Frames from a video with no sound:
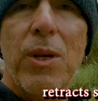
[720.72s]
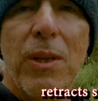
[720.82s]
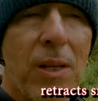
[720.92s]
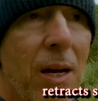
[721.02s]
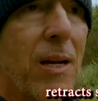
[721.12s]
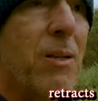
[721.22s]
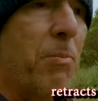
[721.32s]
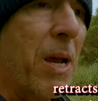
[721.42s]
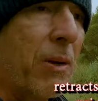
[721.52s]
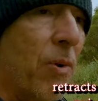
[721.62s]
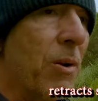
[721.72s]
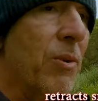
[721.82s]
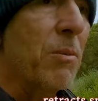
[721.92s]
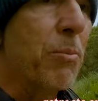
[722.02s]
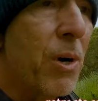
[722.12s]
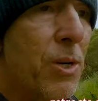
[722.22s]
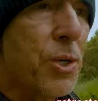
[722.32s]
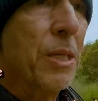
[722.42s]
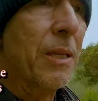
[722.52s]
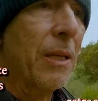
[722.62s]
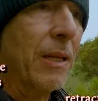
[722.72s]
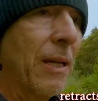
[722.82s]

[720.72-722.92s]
really nice background compression.